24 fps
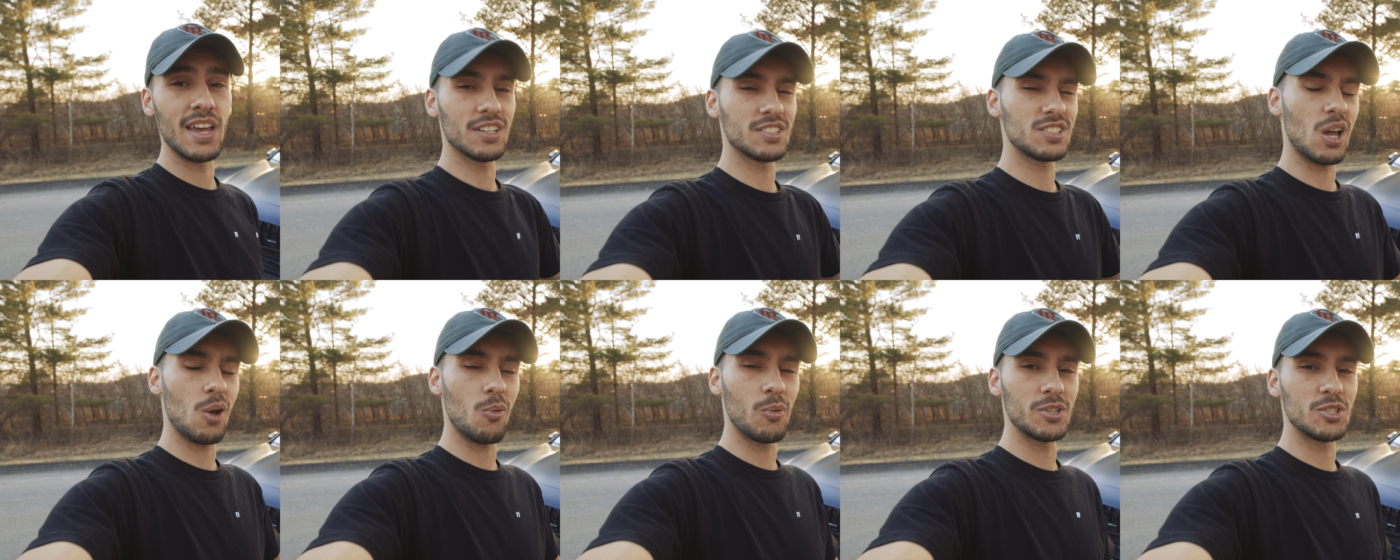
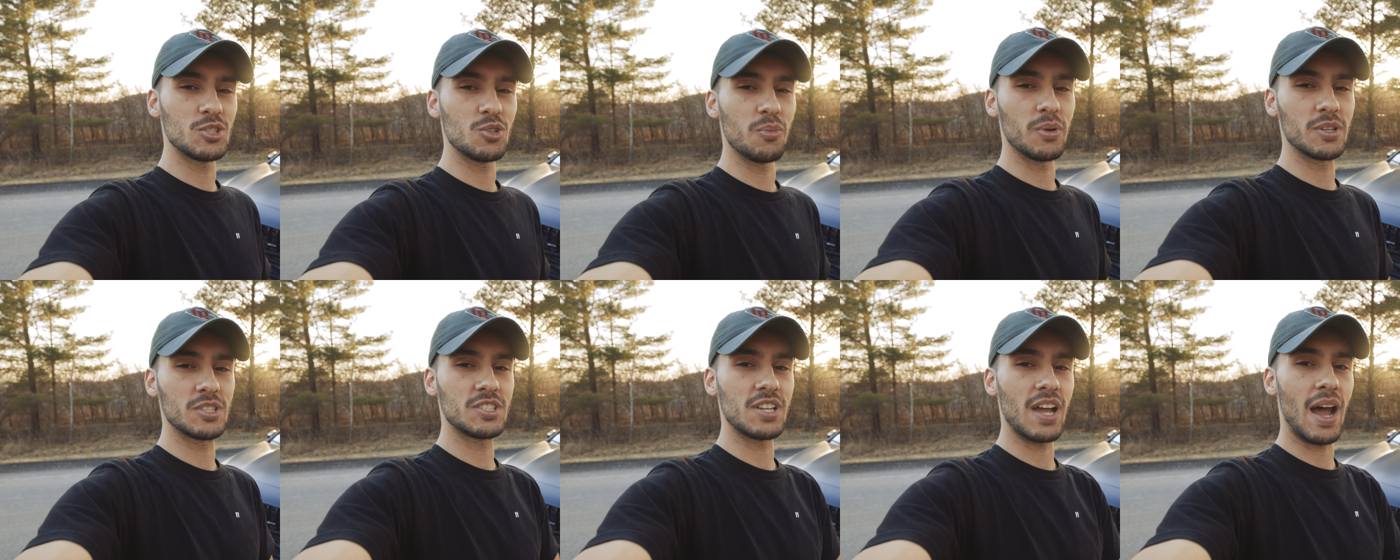Let's not waste
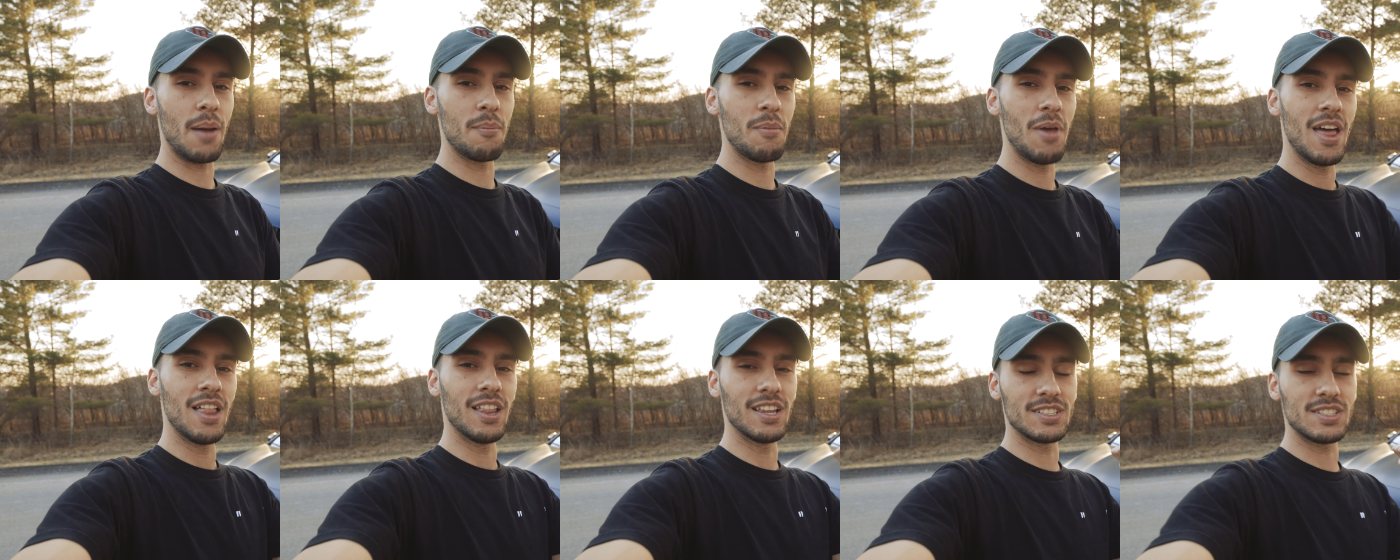too much
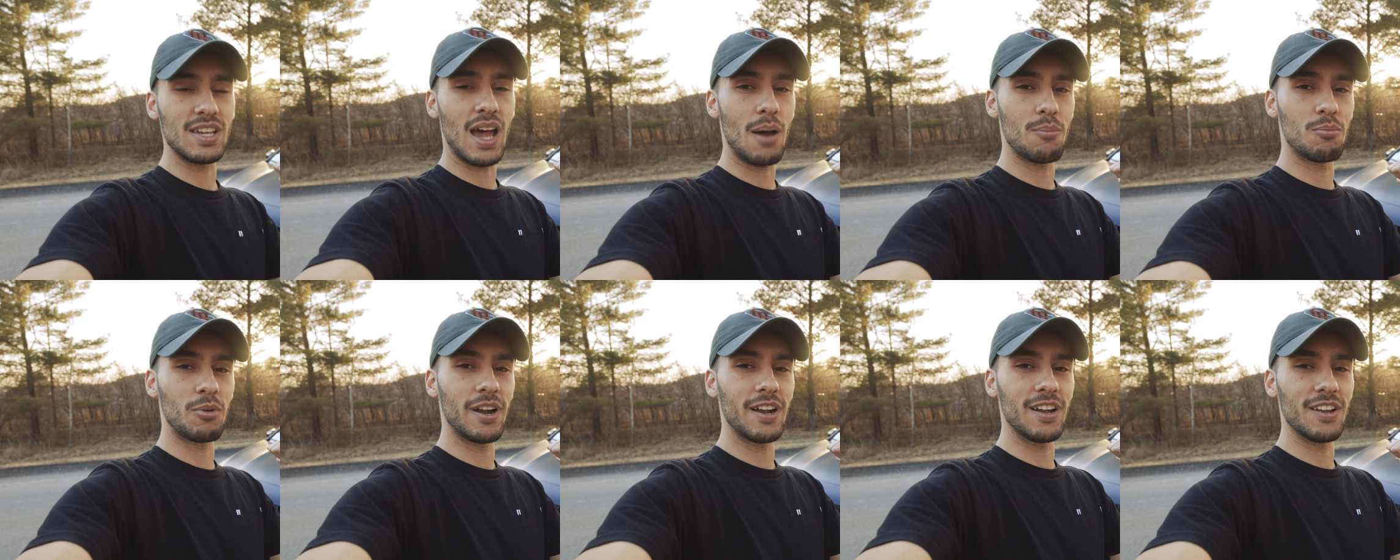time. Let's
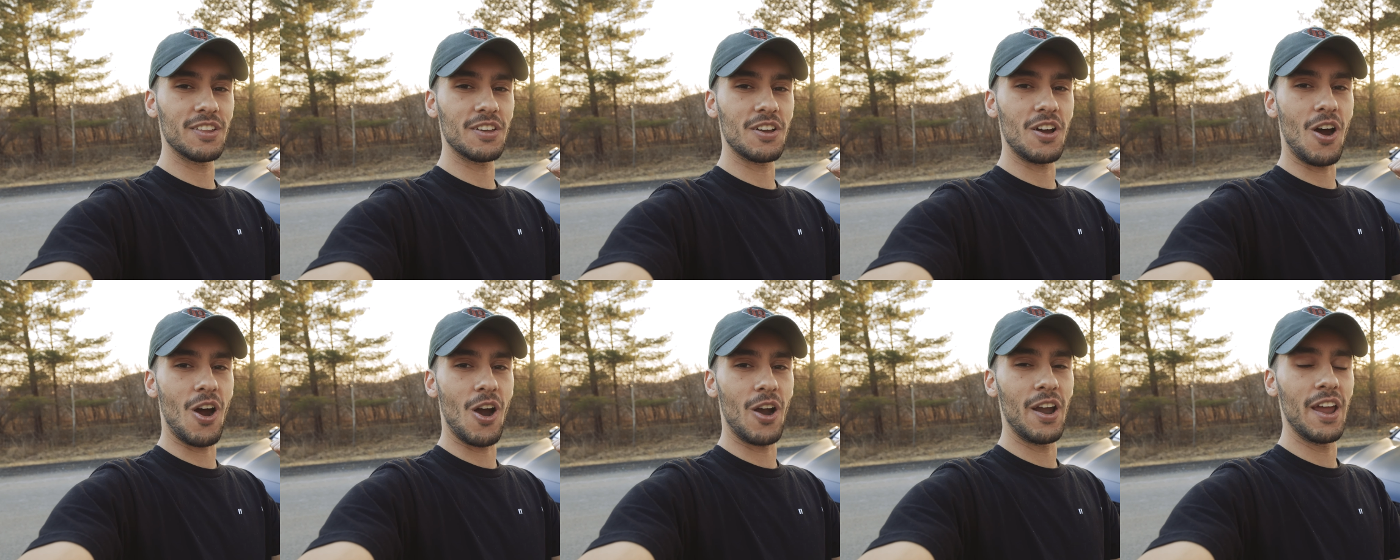hop right into the
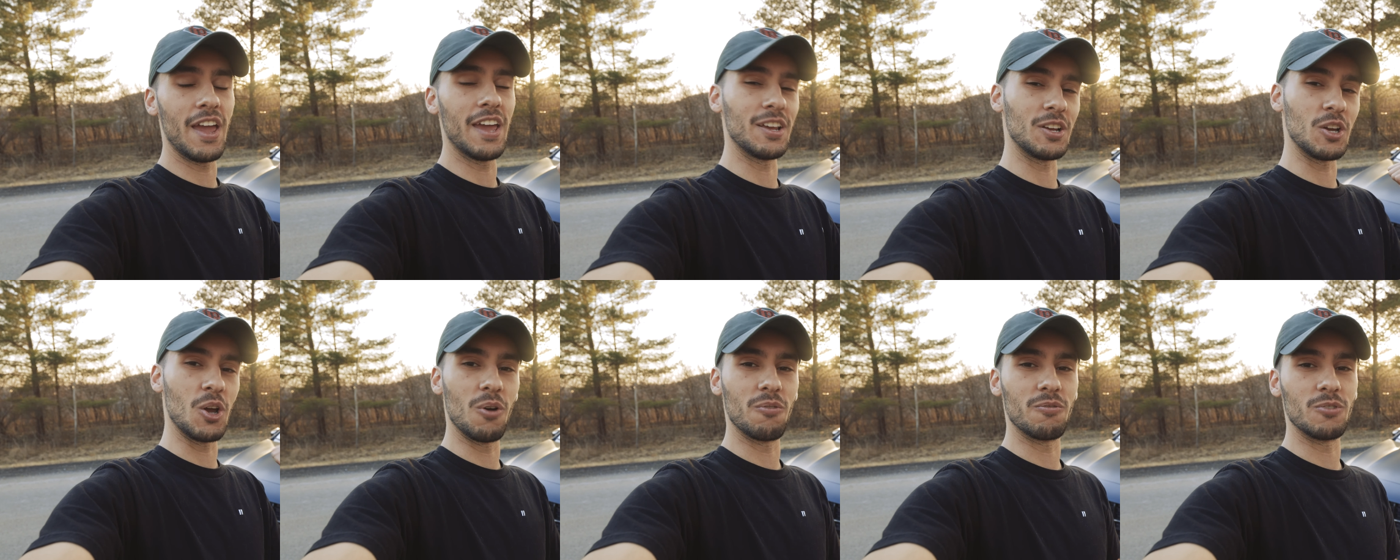car
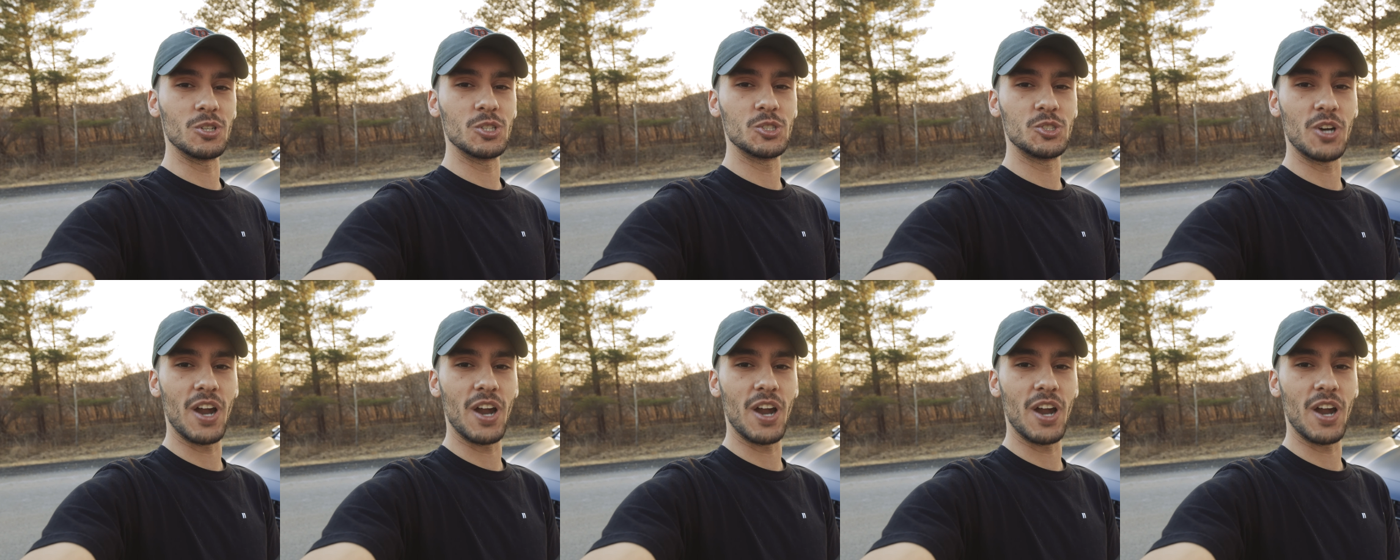and go for a